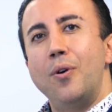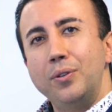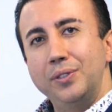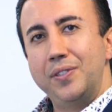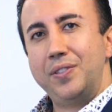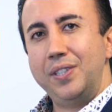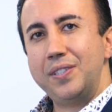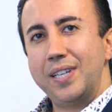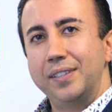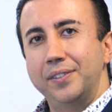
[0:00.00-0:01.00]
Auckland city
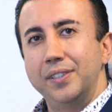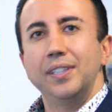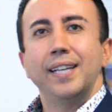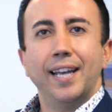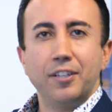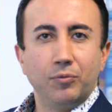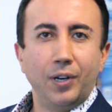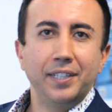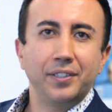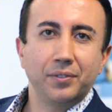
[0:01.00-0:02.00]
centre and
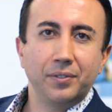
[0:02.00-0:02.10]
wider